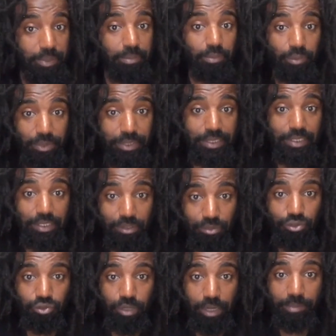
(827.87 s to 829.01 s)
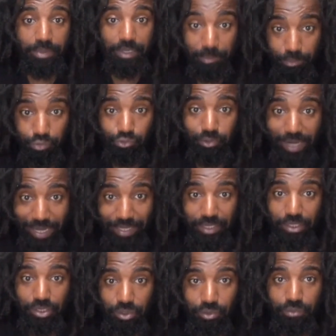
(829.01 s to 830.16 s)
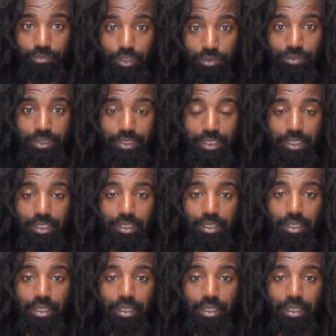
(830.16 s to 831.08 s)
People were still dropping brand new music.